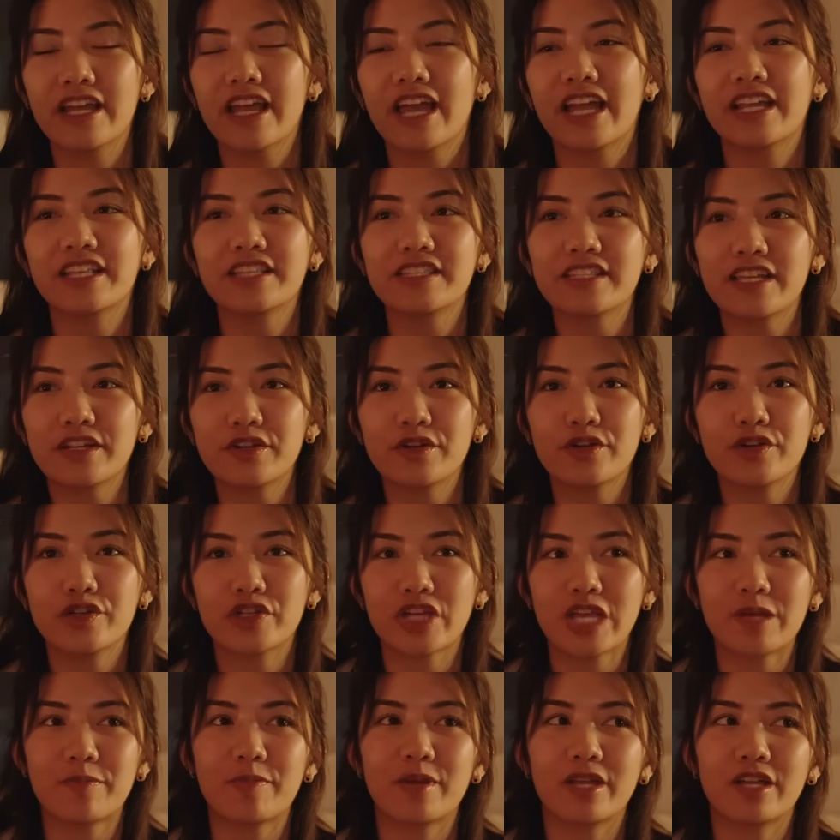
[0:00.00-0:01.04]
instead you're
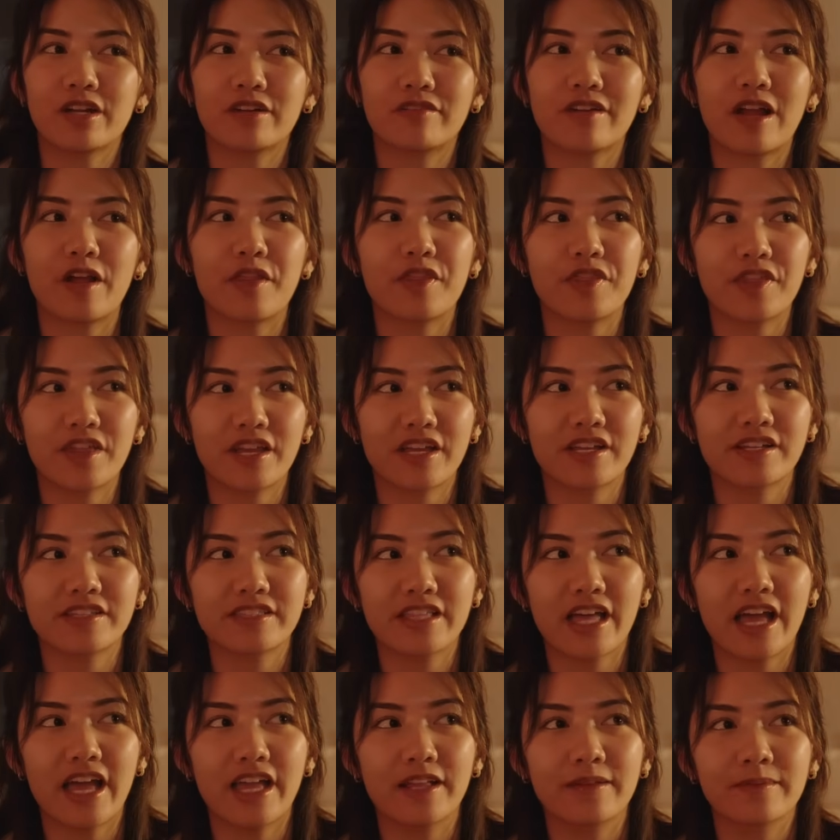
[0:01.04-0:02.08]
shaping it around things
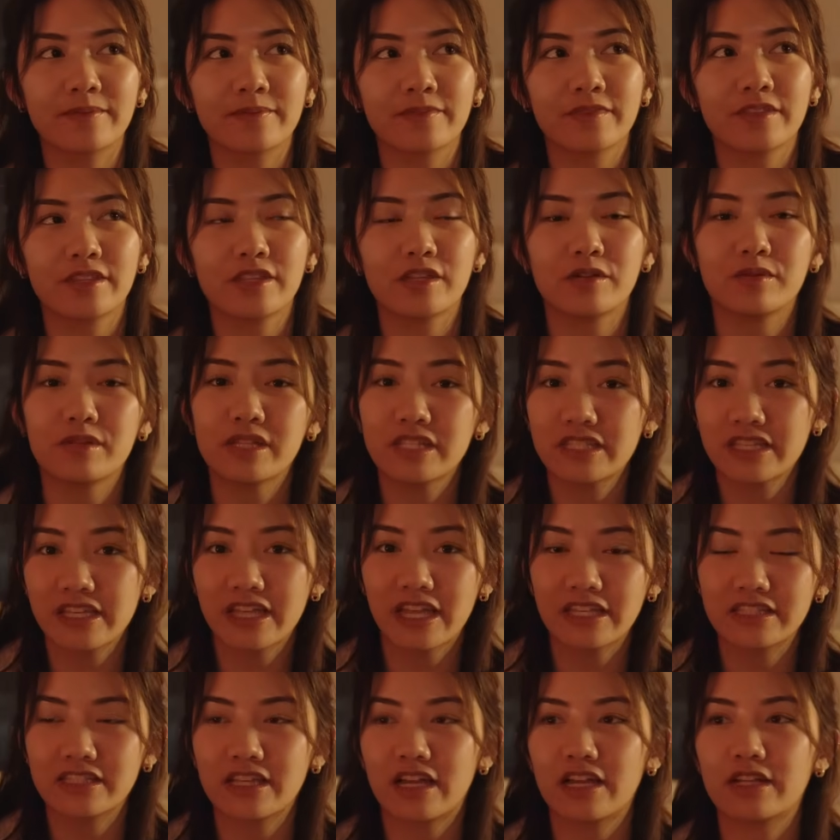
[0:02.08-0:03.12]
that you need to
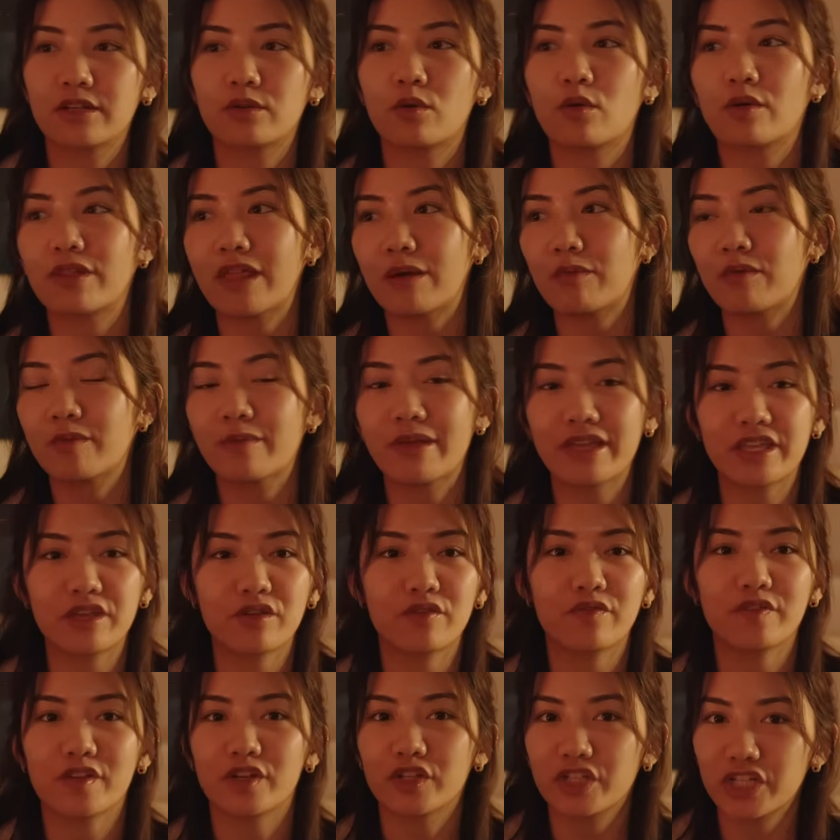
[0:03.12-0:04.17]
get done or that will make you
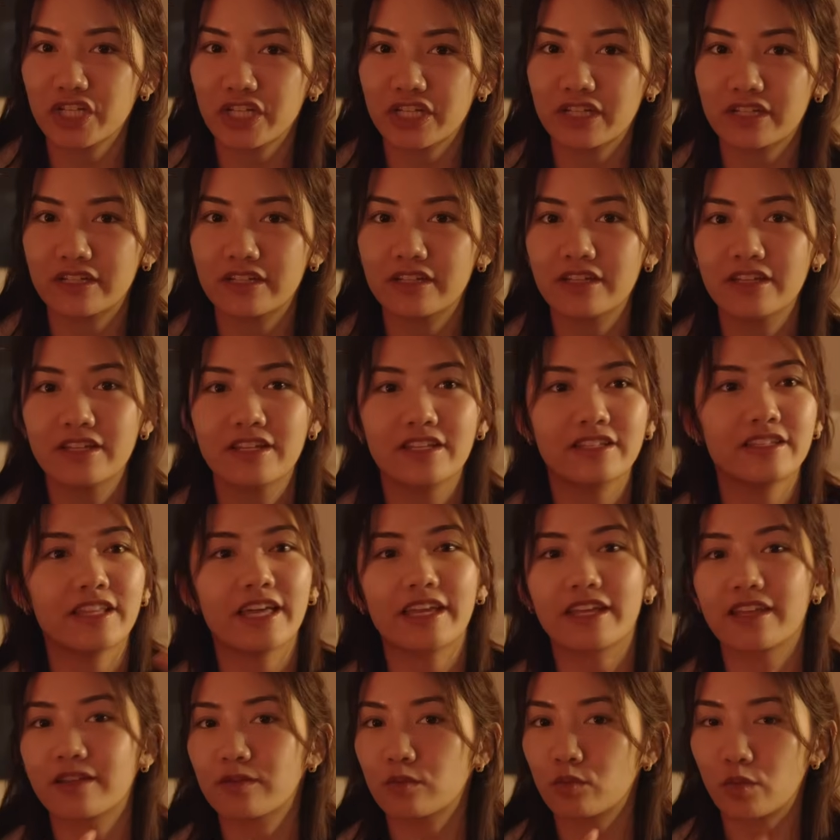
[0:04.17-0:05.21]
feel good,
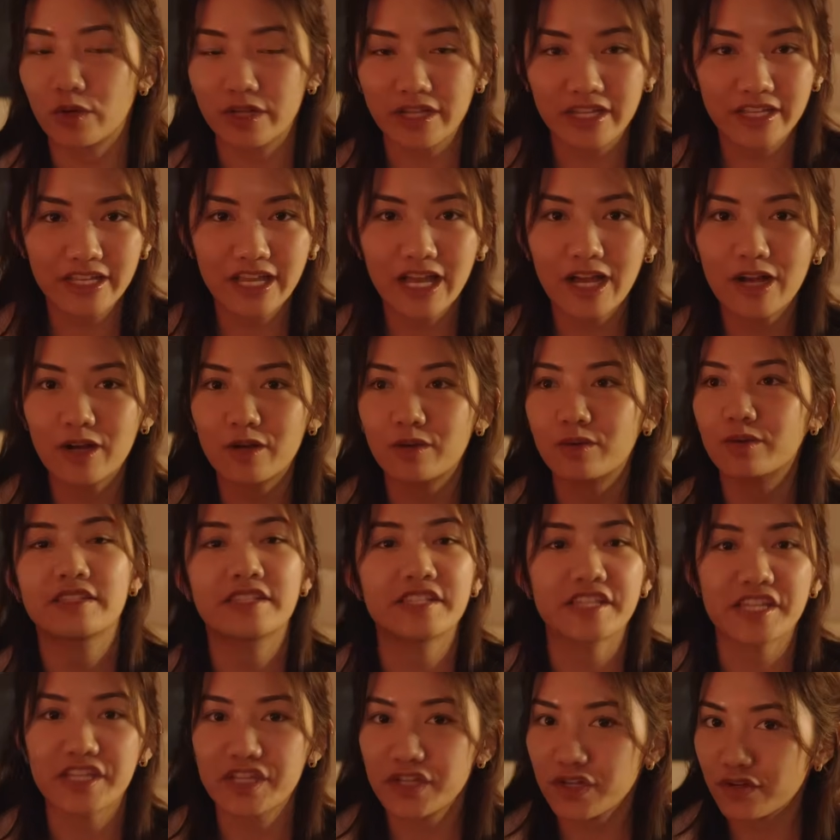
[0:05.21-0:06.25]
like working out,
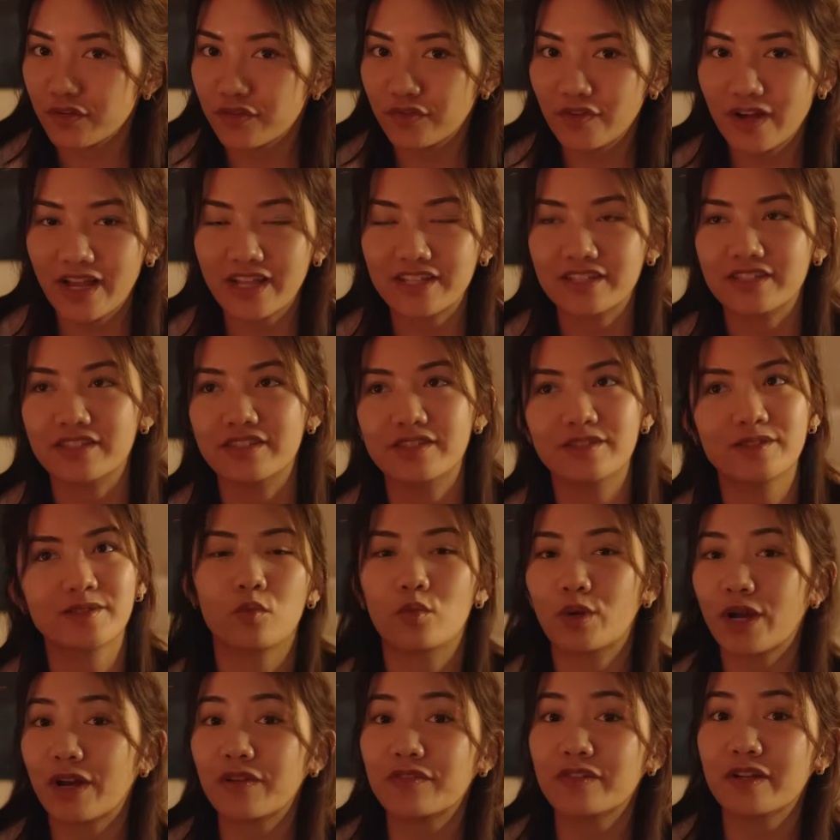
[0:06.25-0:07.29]
seeing your friends,
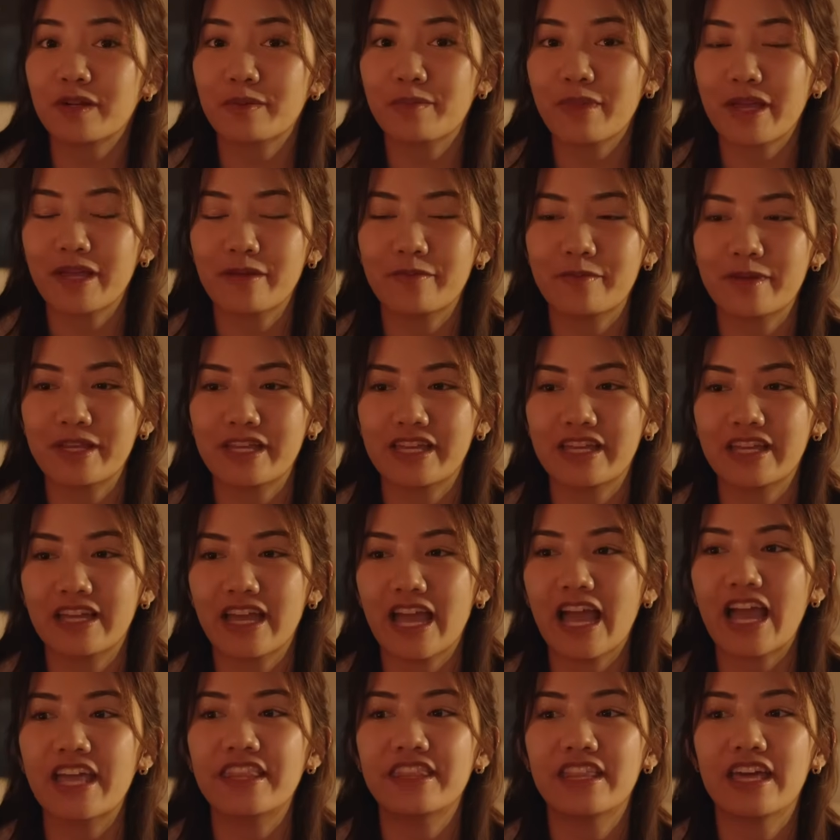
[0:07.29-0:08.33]
whatever it may be,
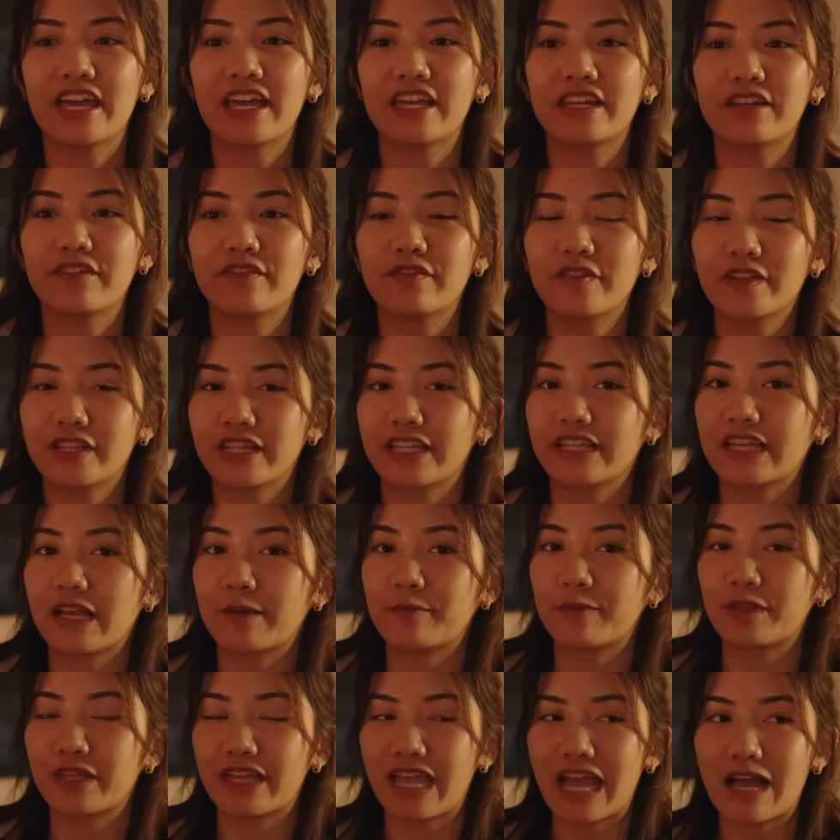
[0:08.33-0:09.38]
and then filling
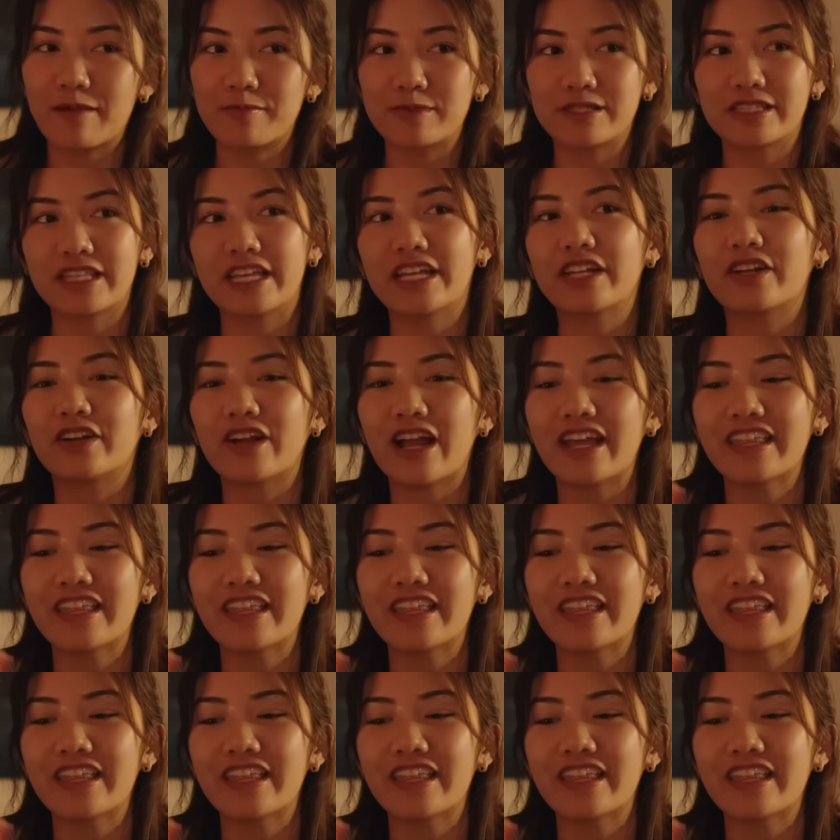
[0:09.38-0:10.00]
up the gaps later.